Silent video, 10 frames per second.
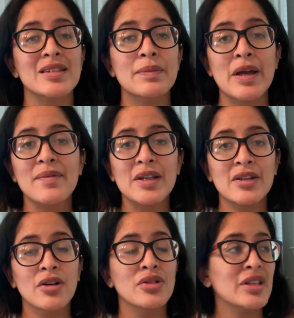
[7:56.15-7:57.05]
The baby
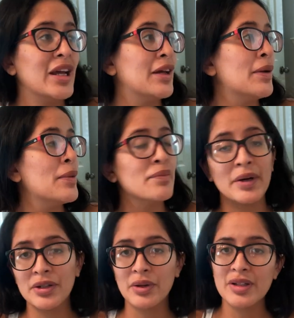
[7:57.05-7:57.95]
knows, hey,
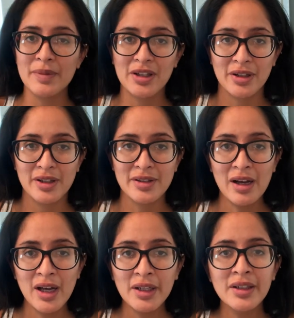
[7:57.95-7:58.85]
my noisemaker is
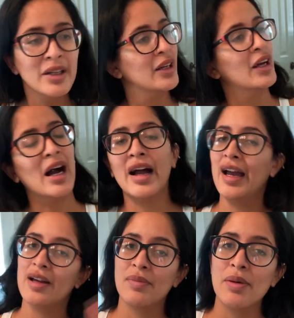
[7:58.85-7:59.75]
on. I
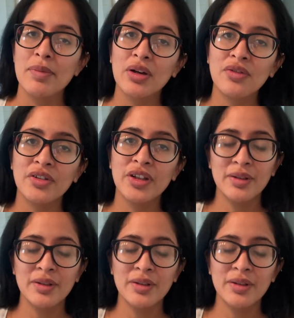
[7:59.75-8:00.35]
had my milk for